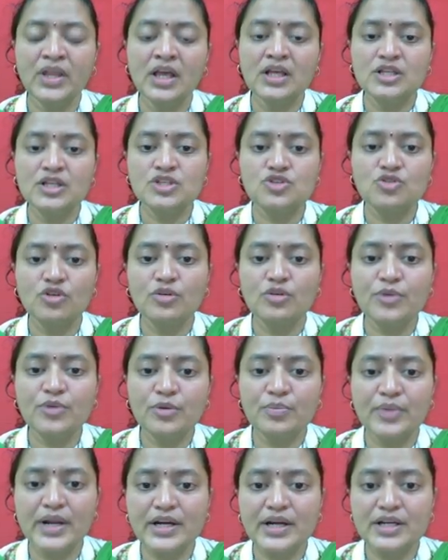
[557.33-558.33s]
Sole
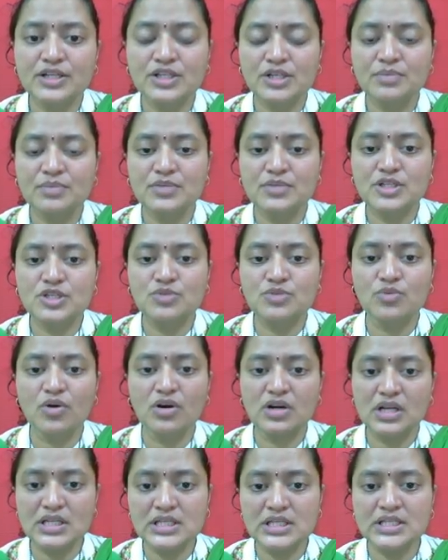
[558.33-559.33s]
proprietorship means
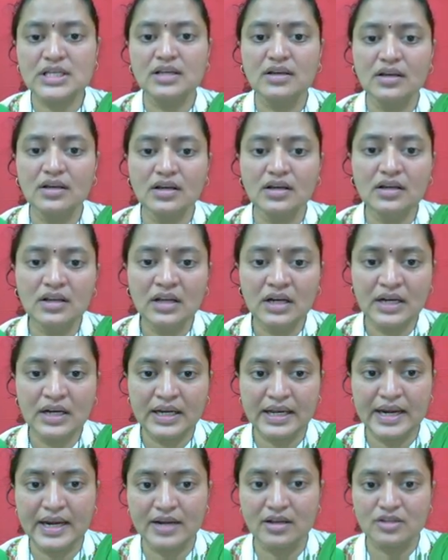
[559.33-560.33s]
what? A single
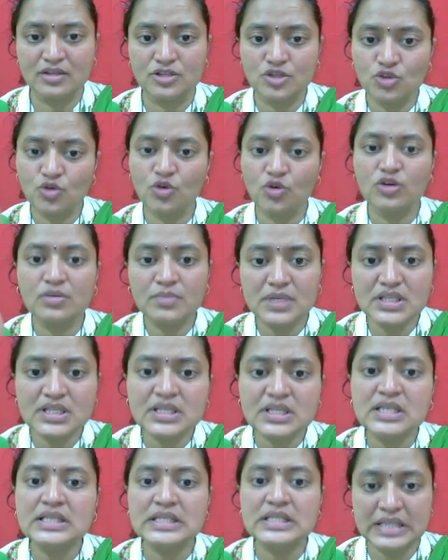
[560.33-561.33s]
trader. Sole means
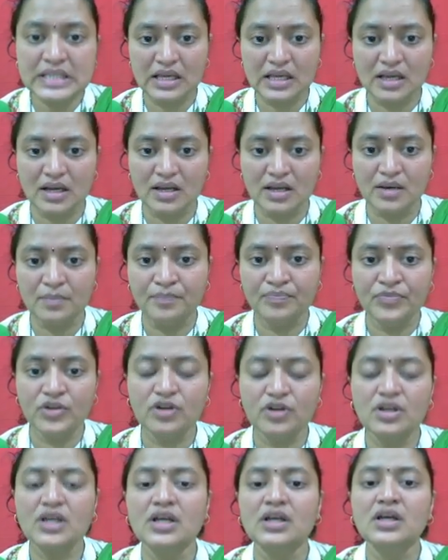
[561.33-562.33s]
single.
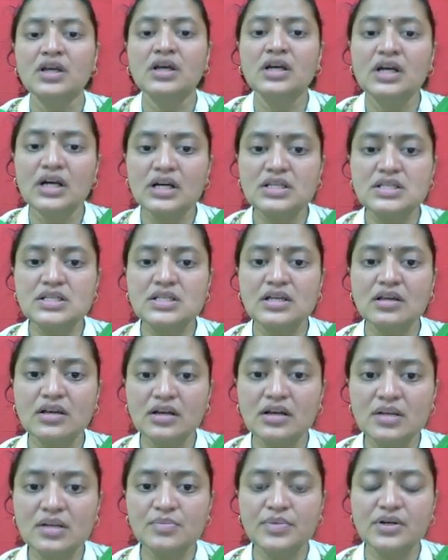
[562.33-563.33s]
Okay, a
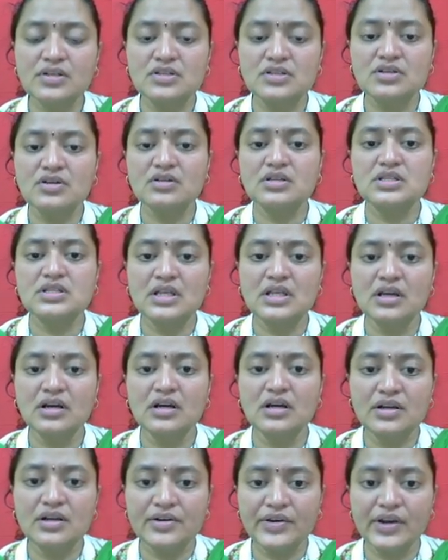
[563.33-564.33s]
single person or a
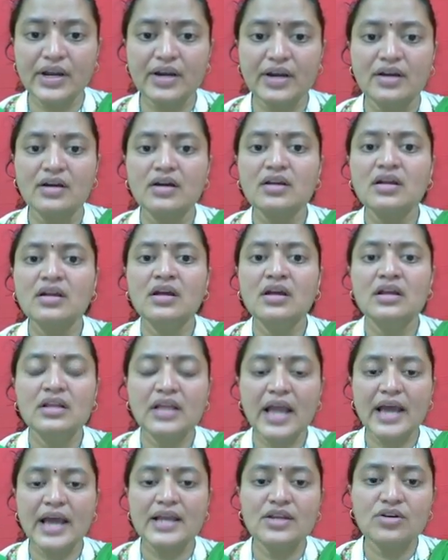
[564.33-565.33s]
single trader
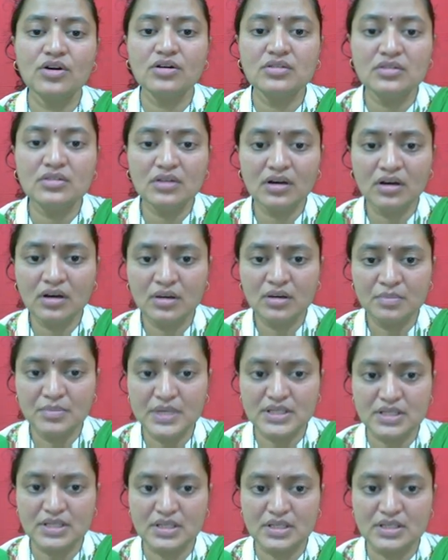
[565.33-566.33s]
carrying on the
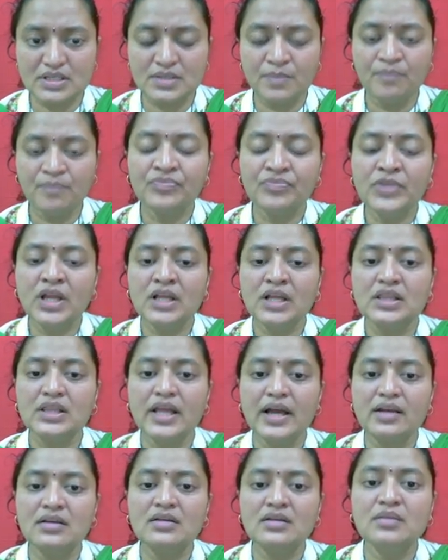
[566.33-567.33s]
business.
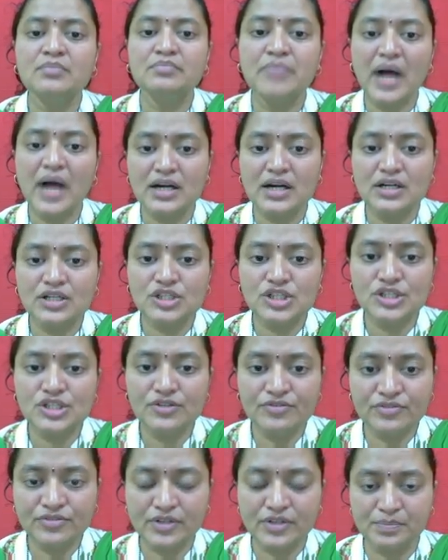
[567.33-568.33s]
Then partnership
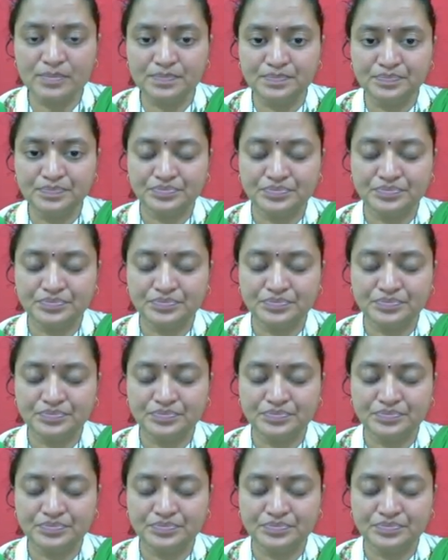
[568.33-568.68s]
firm.